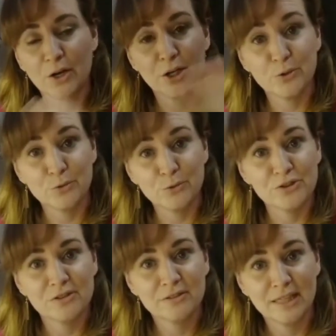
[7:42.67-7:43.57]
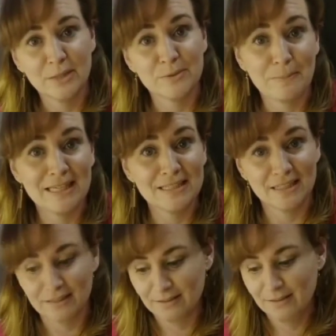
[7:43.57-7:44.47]
It's gone through all the
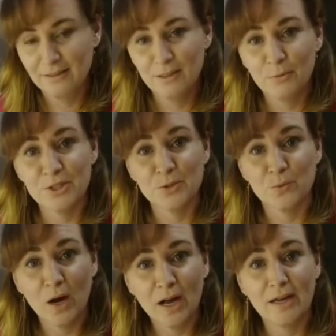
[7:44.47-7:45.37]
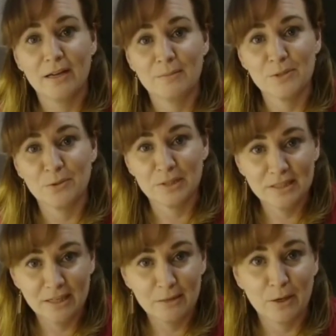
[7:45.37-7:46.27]
processes. It was refrigerated, and
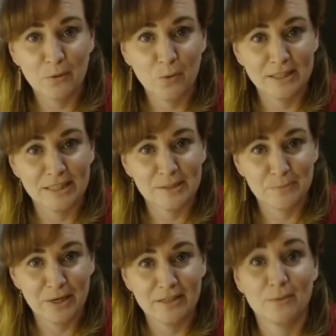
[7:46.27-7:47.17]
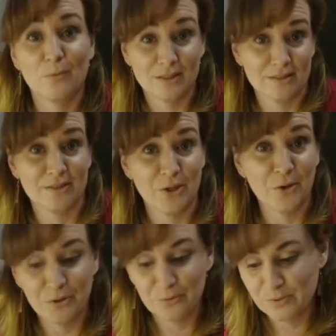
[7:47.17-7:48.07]
now it's been out for
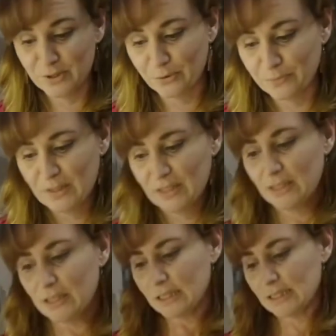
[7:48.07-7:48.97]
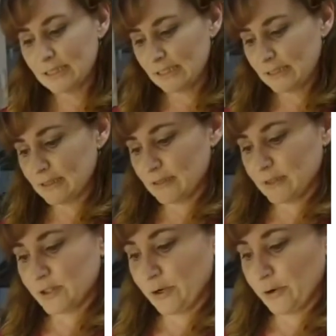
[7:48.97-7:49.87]
5 hours
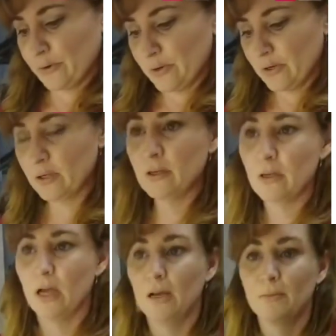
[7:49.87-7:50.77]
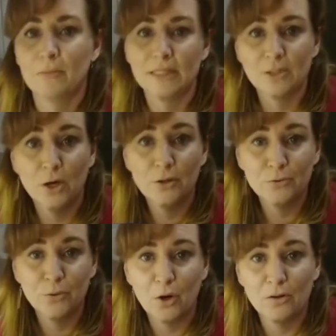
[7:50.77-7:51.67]
in a
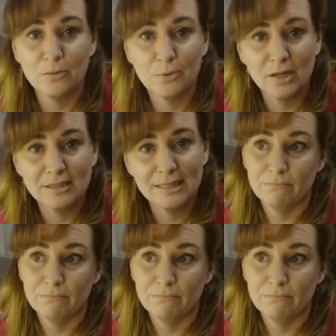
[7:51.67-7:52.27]
room temperature.